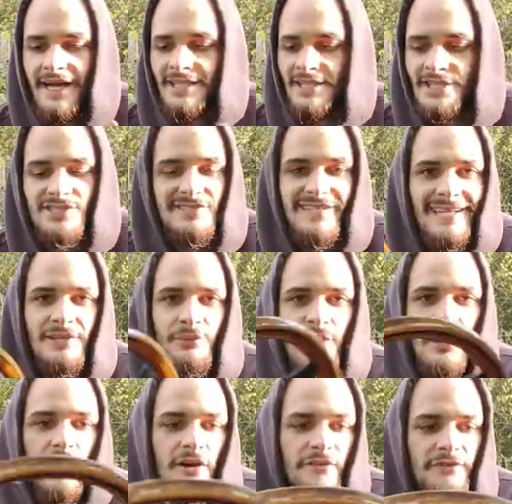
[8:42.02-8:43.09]
I can just take the
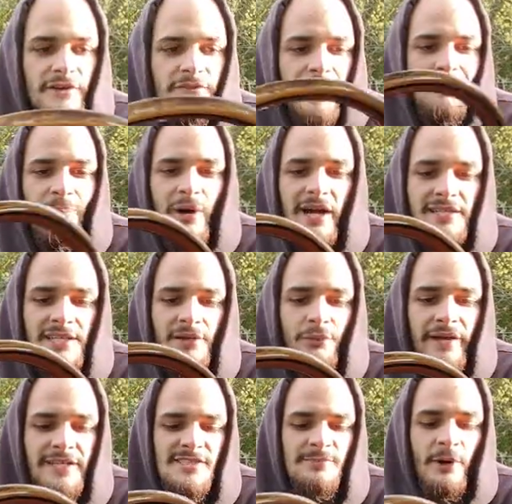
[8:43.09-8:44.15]
wheel off if I'm parked in a
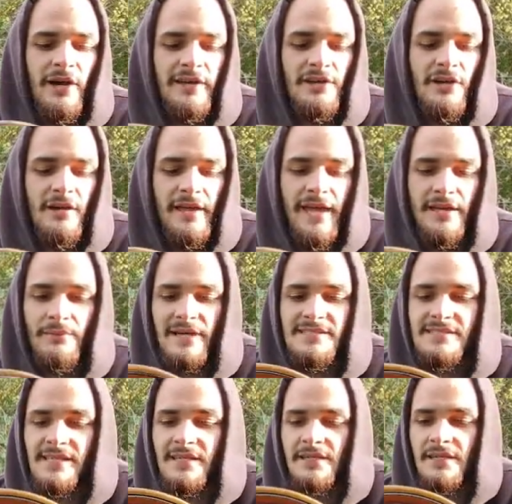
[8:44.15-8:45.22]
weird spot and can't get in my
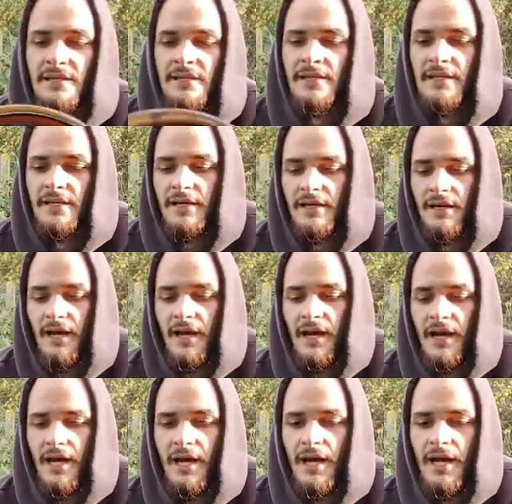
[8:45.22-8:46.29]
seat.
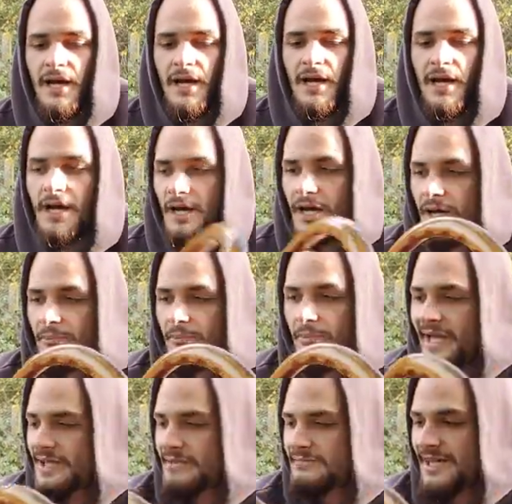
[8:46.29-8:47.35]
But
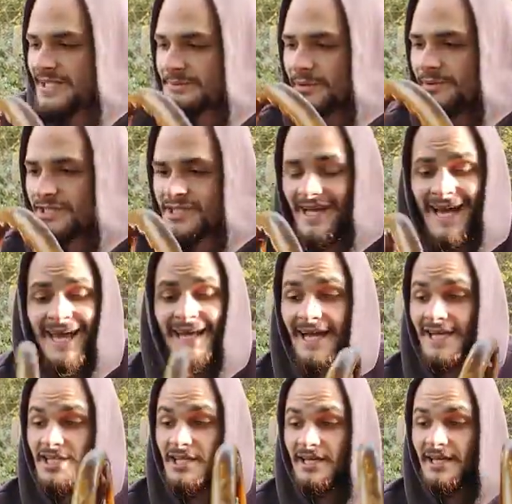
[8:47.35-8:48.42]
yeah, that's pretty much it. And
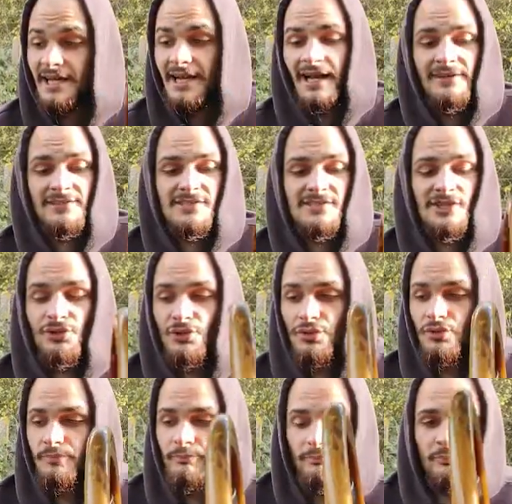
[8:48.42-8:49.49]
actually, it allows
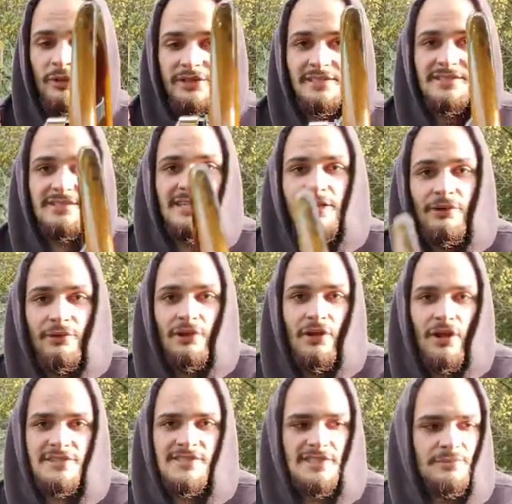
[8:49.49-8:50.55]
to put the steering wheel
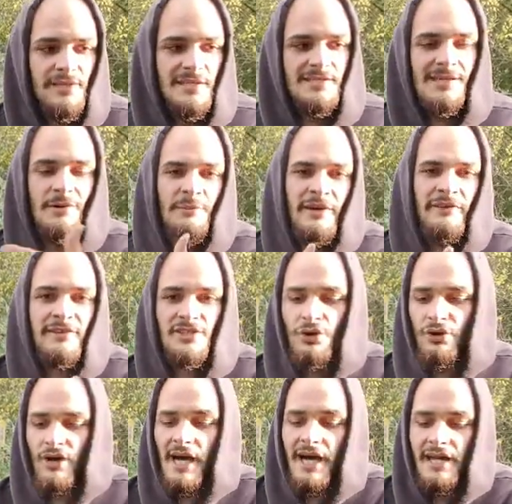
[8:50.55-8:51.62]
closer to me, because I'm a bit of a
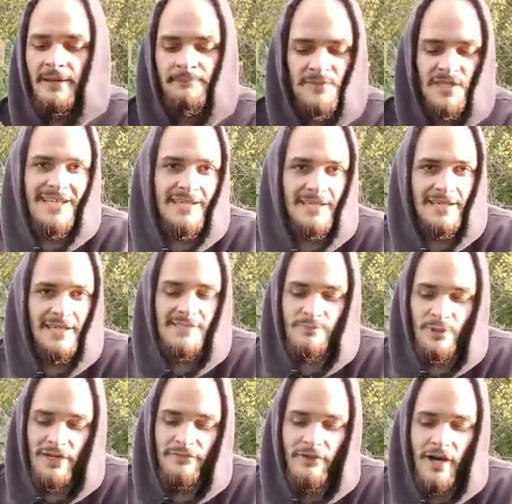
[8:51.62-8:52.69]
tall guy. Seat is
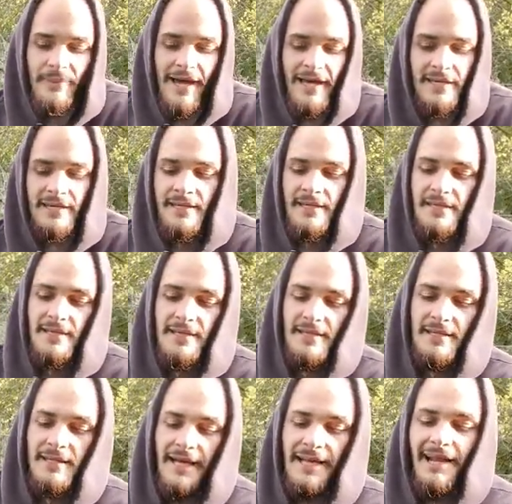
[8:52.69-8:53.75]
pretty far back,
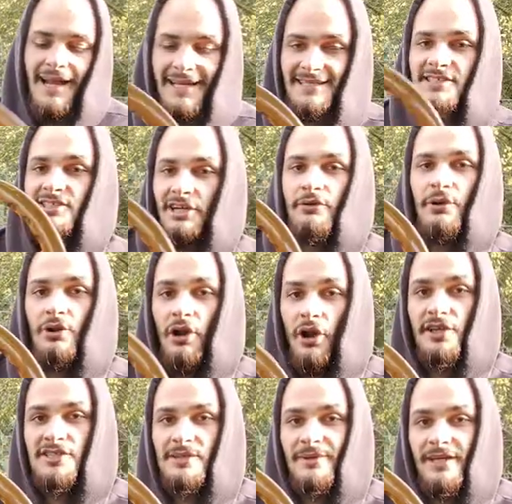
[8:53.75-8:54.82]
and I like the steering wheel
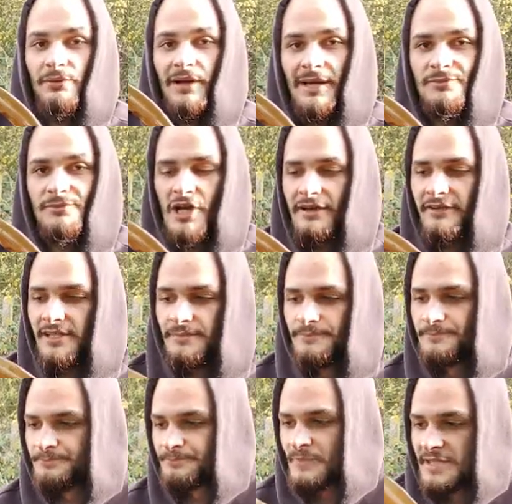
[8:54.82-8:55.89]
close to me when I'm driving.
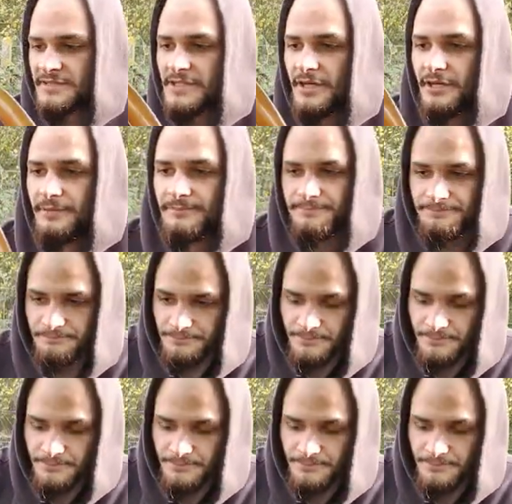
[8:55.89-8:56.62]
So